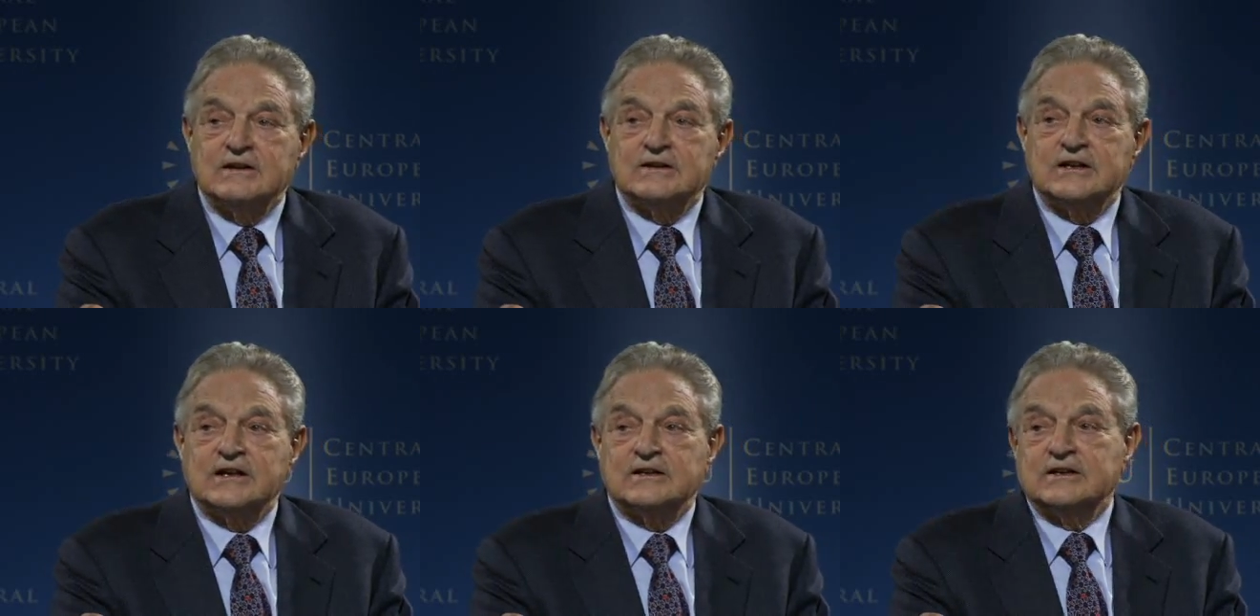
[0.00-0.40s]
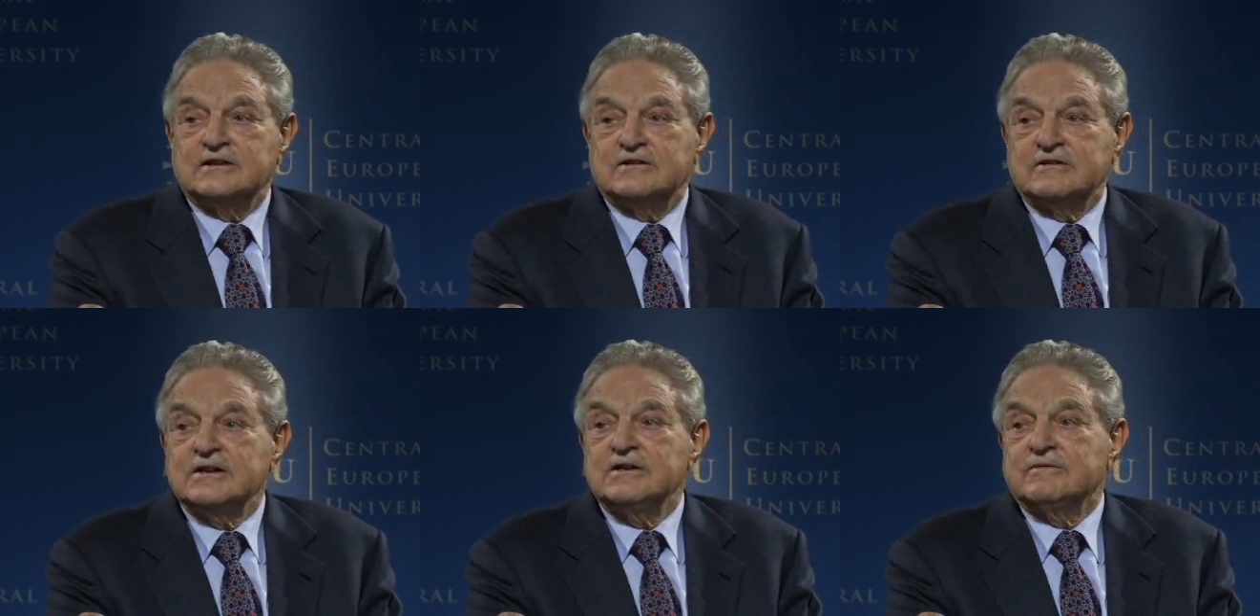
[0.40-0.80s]
that
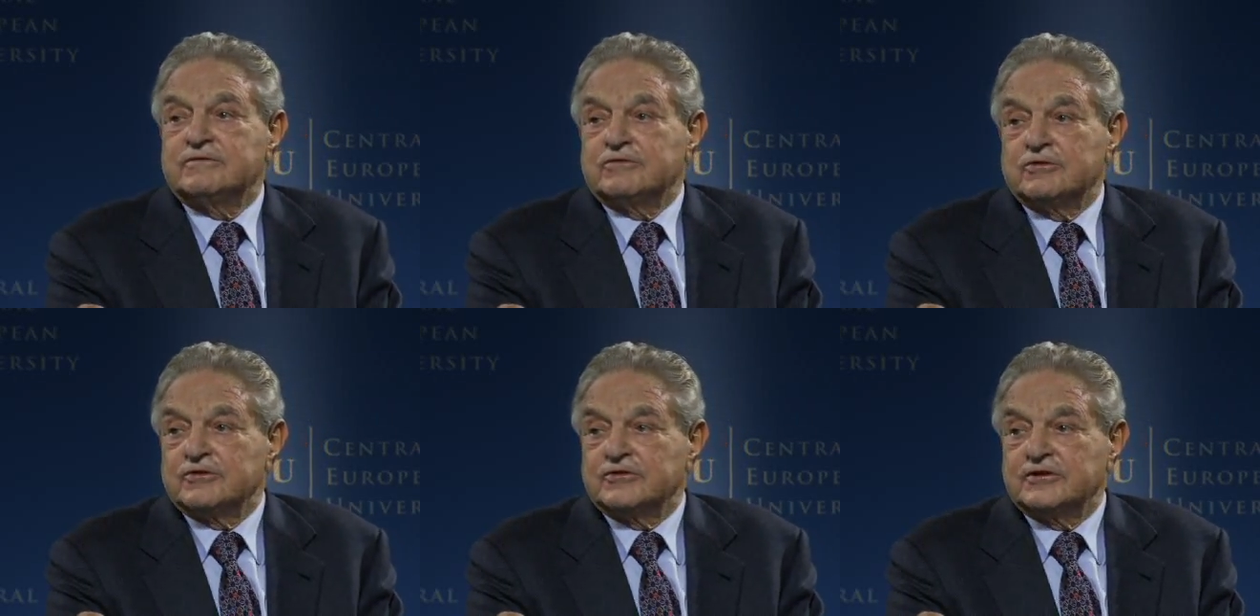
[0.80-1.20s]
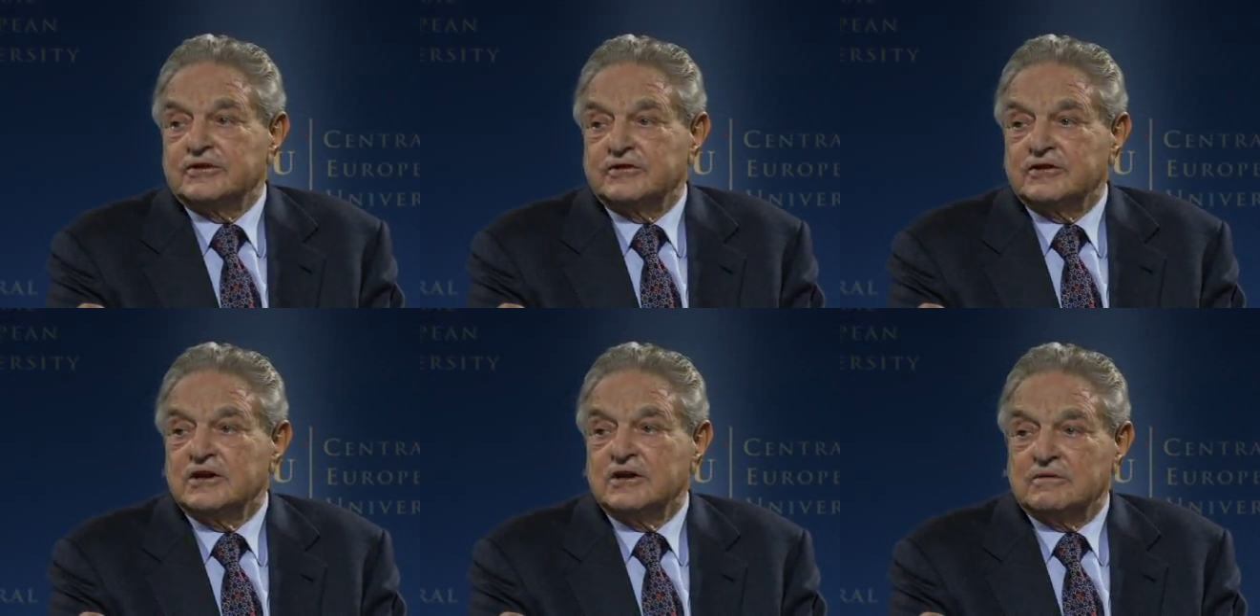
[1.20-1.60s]
it
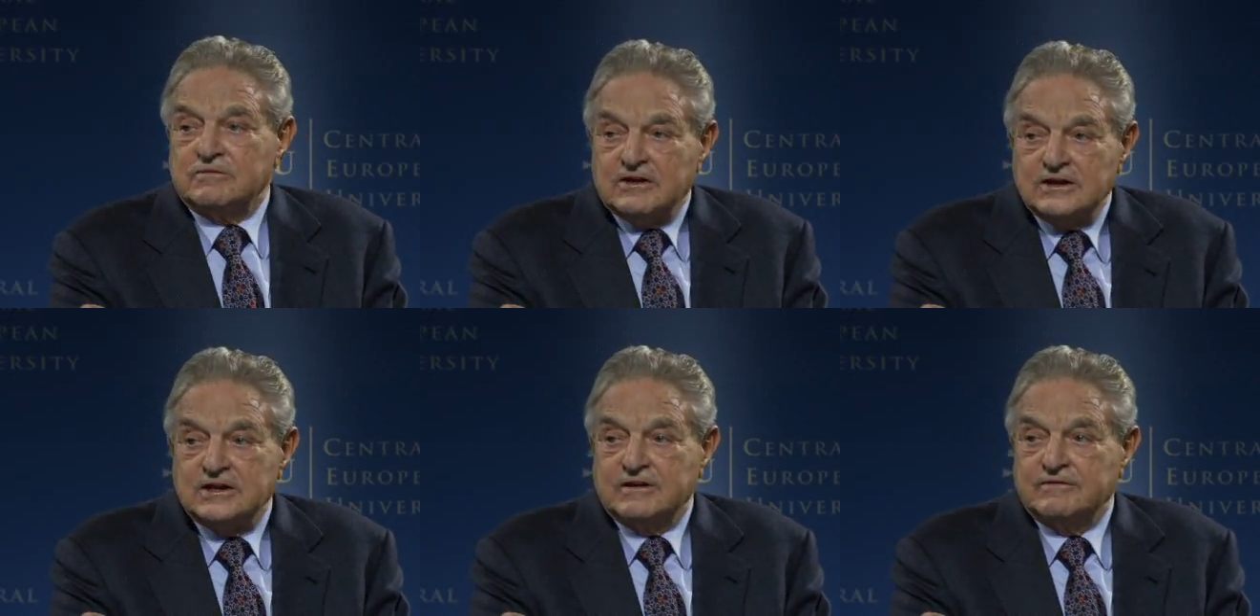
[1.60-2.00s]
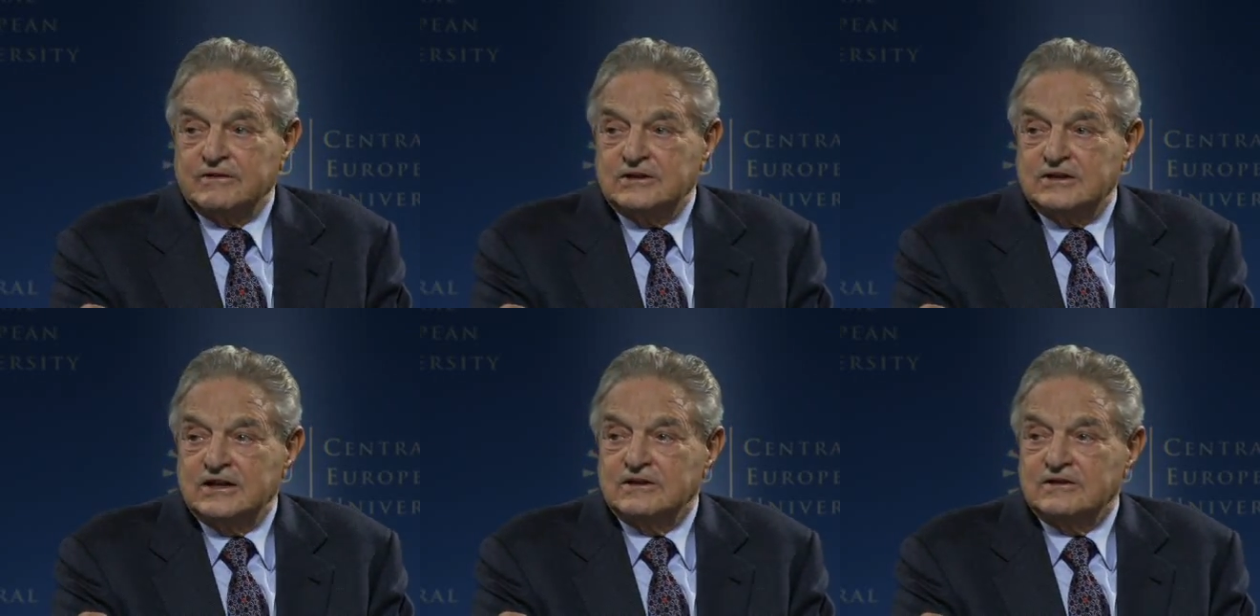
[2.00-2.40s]
reinforces whatever
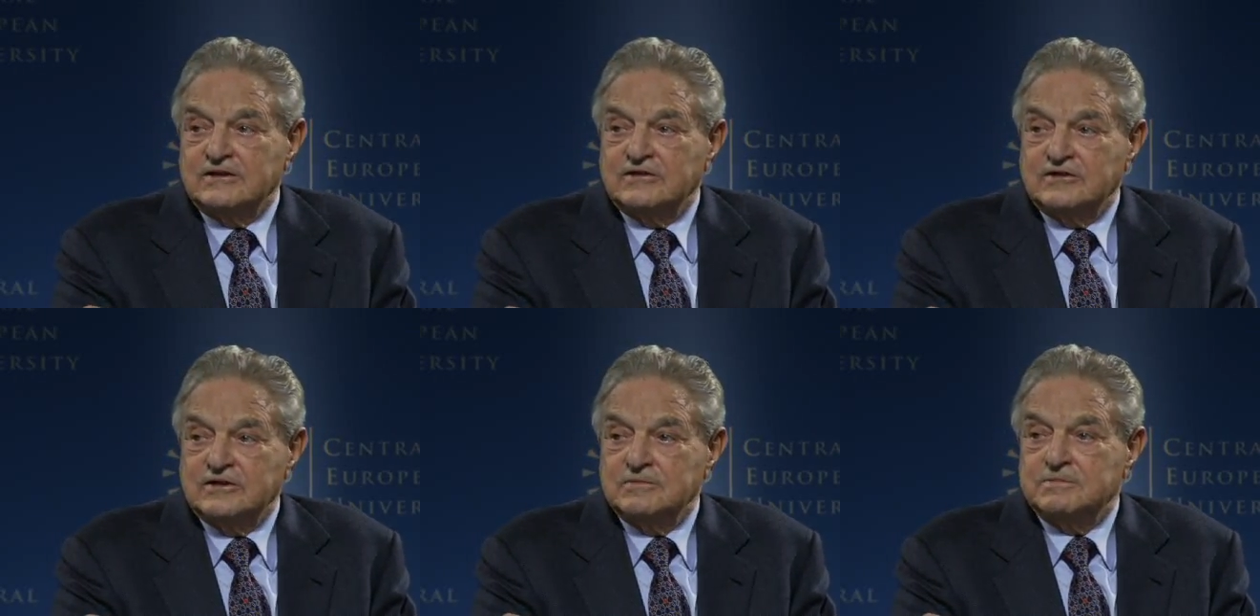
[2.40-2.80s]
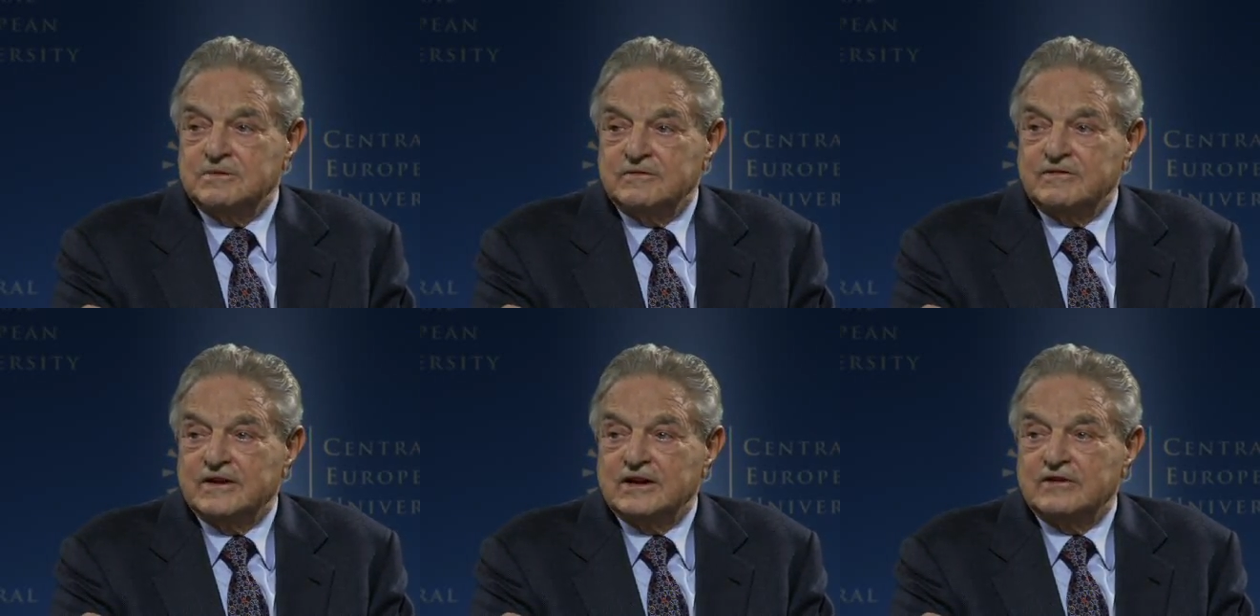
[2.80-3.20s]
tendency
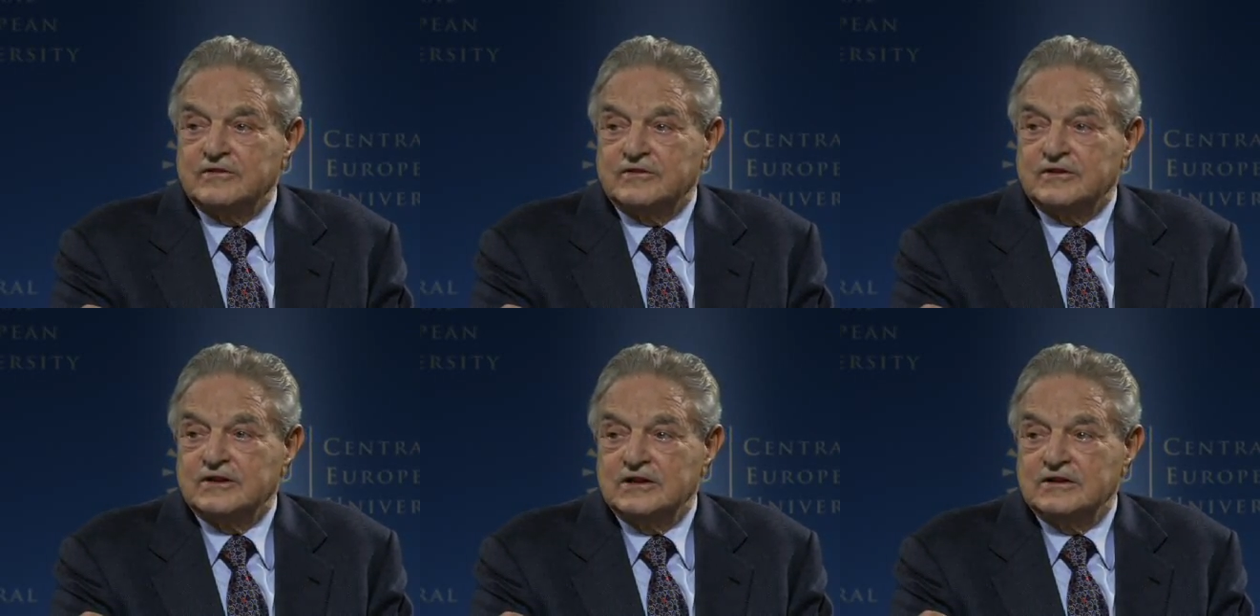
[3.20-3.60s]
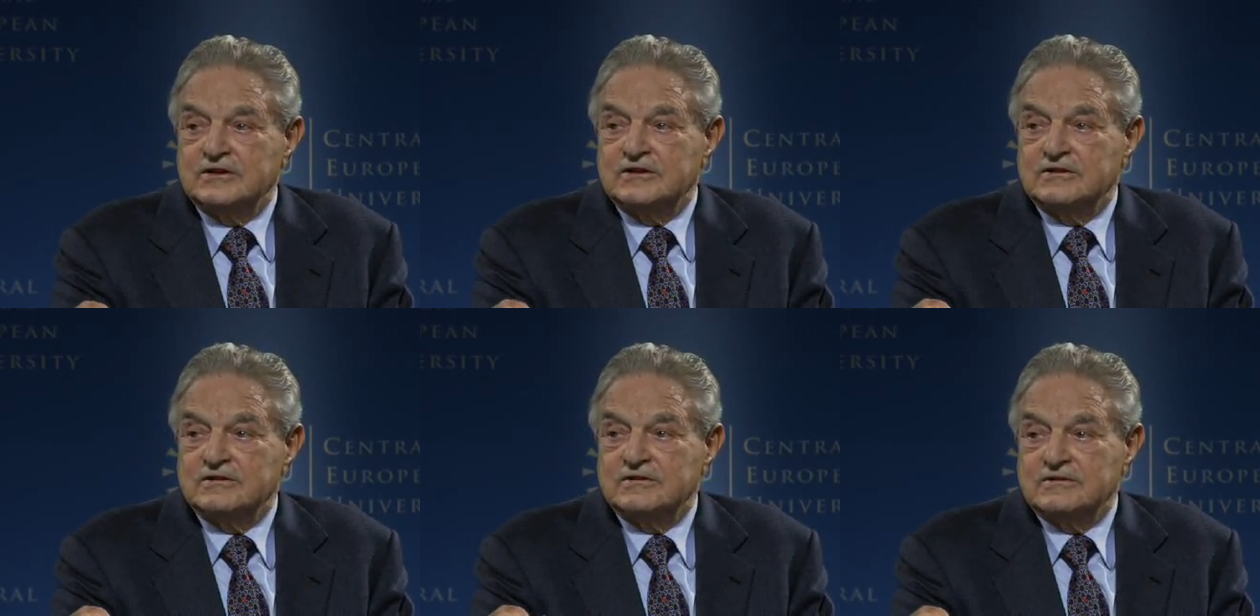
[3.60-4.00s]
prevails in
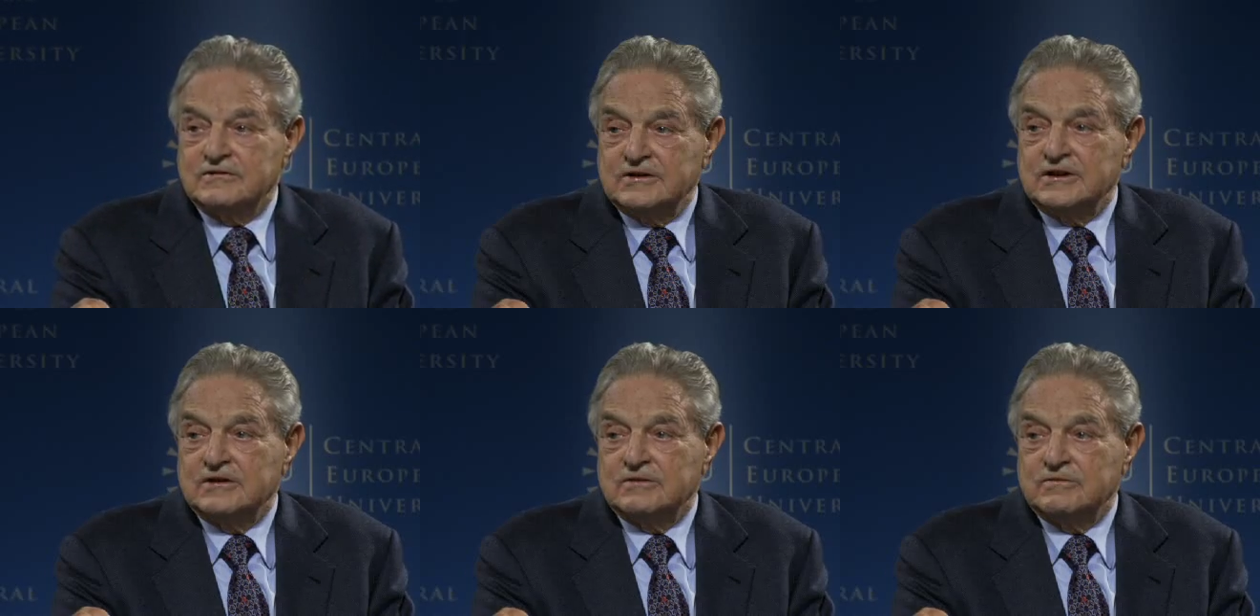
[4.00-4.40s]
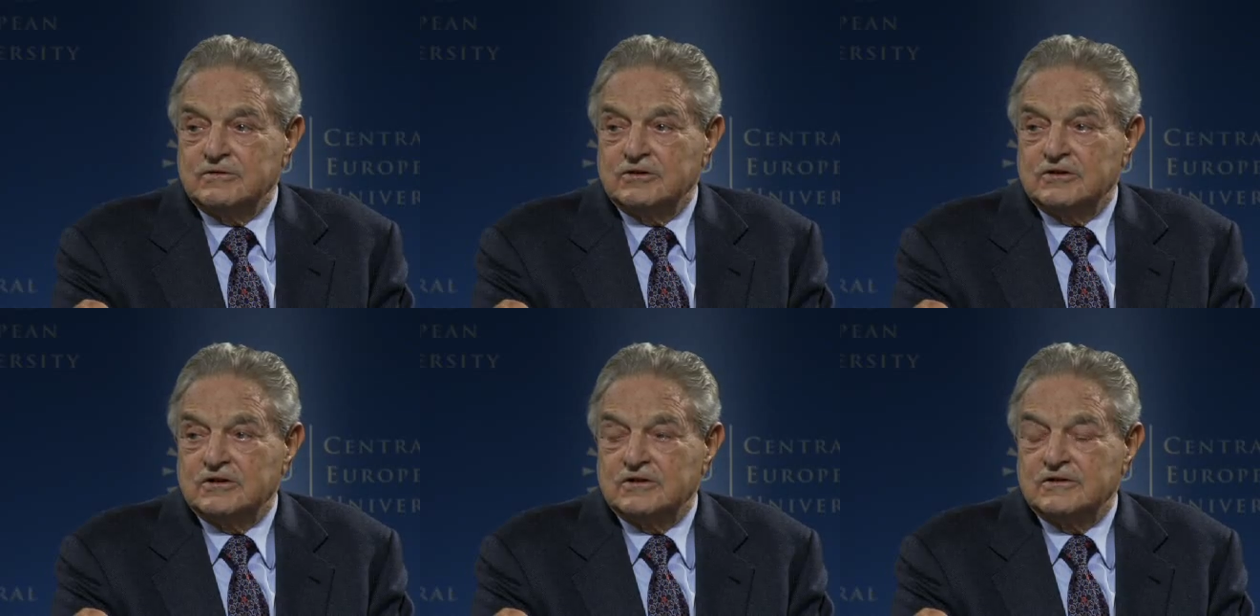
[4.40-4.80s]
the real
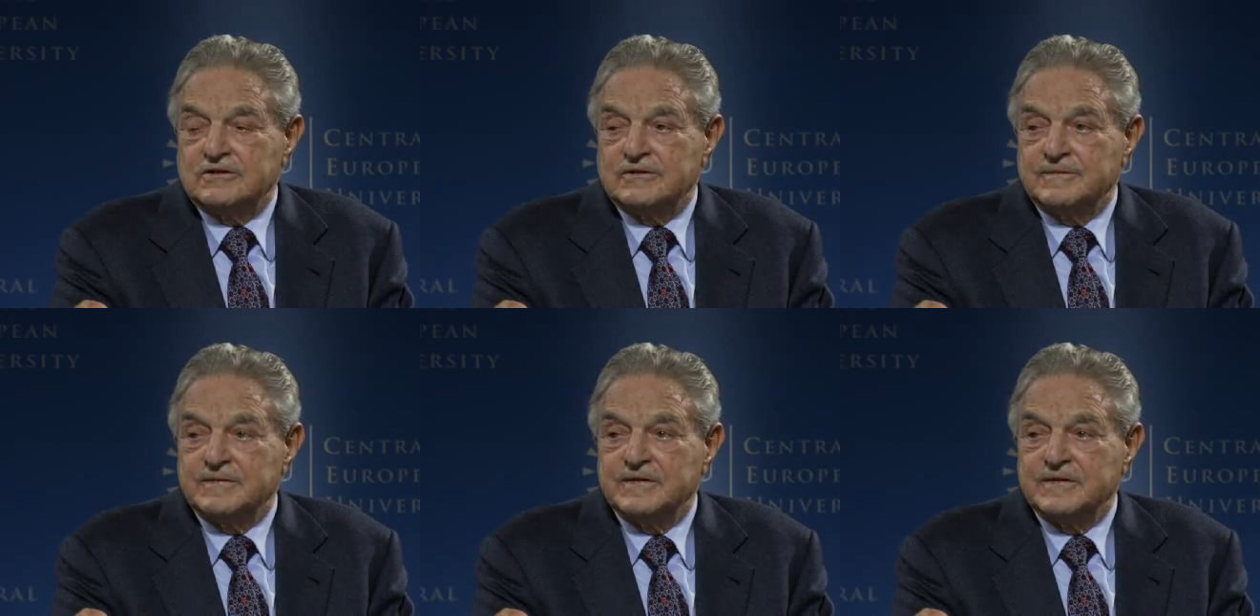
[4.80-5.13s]
world.